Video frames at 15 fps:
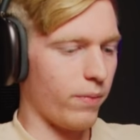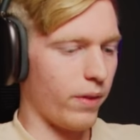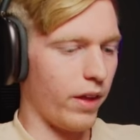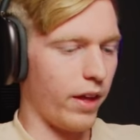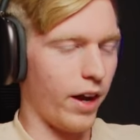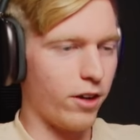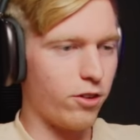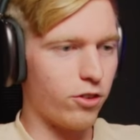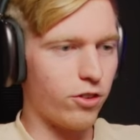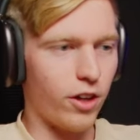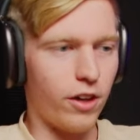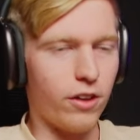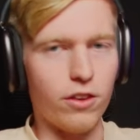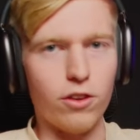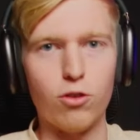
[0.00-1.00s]
And I just
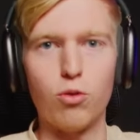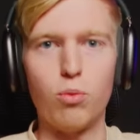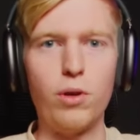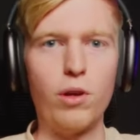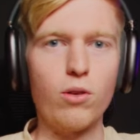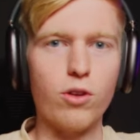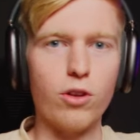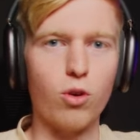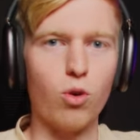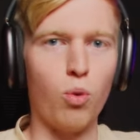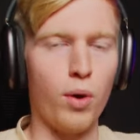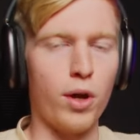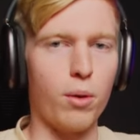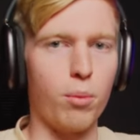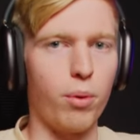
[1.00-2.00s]
thought this would be a really cool
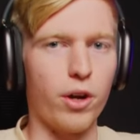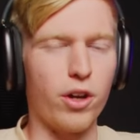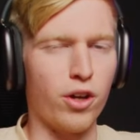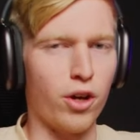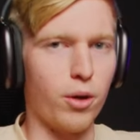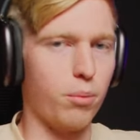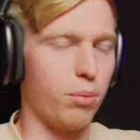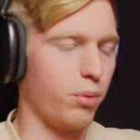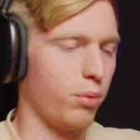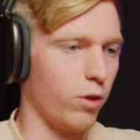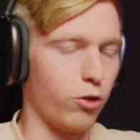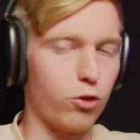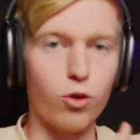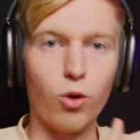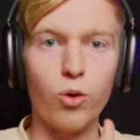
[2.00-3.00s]
way to break up
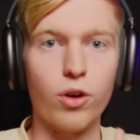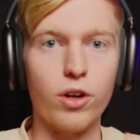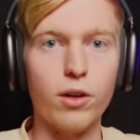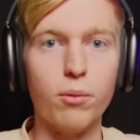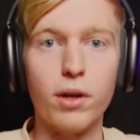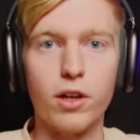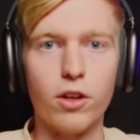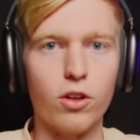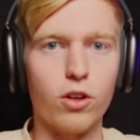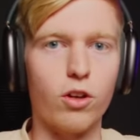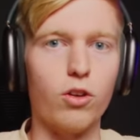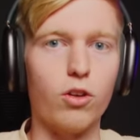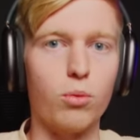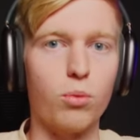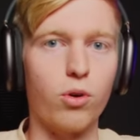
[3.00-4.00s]
the story and make it look
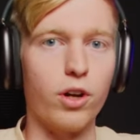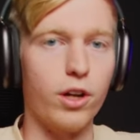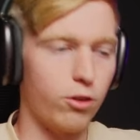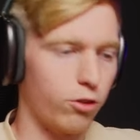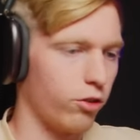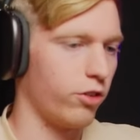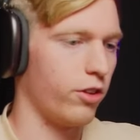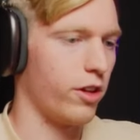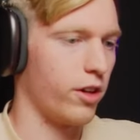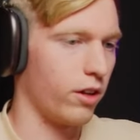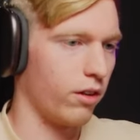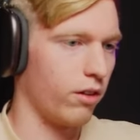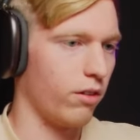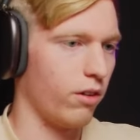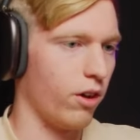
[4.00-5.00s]
a little more
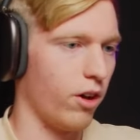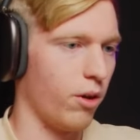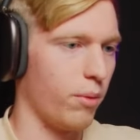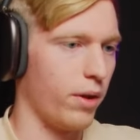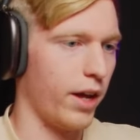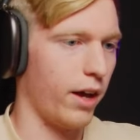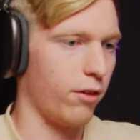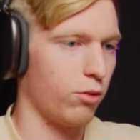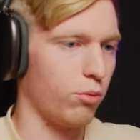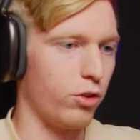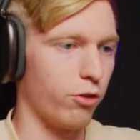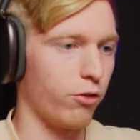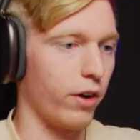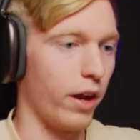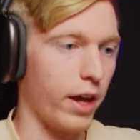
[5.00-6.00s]
interesting, and have some
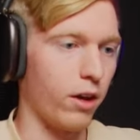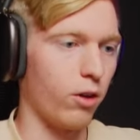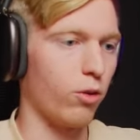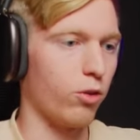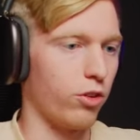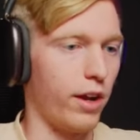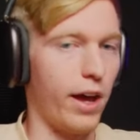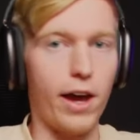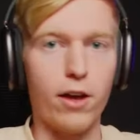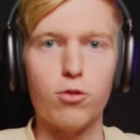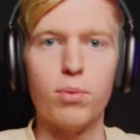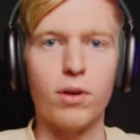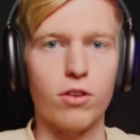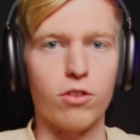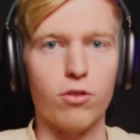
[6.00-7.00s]
different angles and
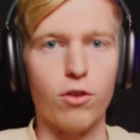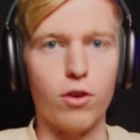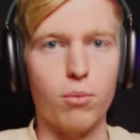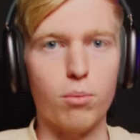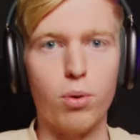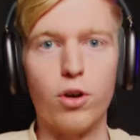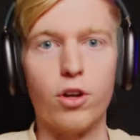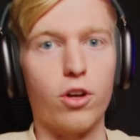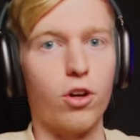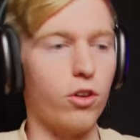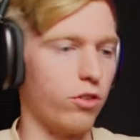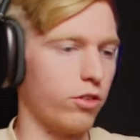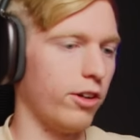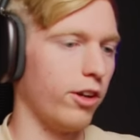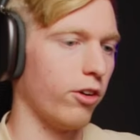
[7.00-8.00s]
aspects of him putting all
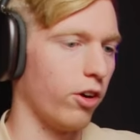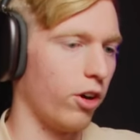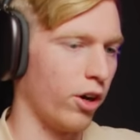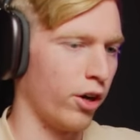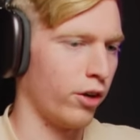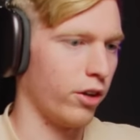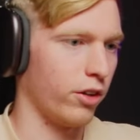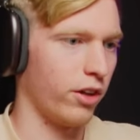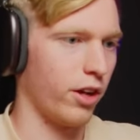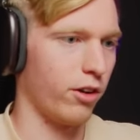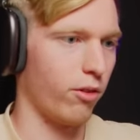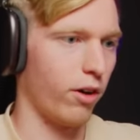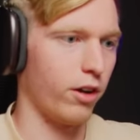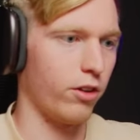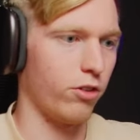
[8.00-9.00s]
his gear on and
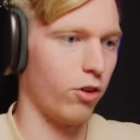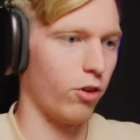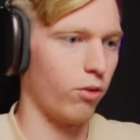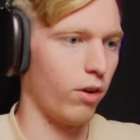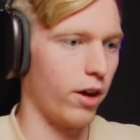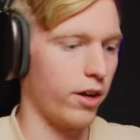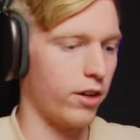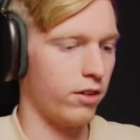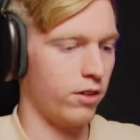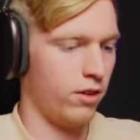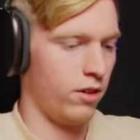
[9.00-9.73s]
getting ready to go ride.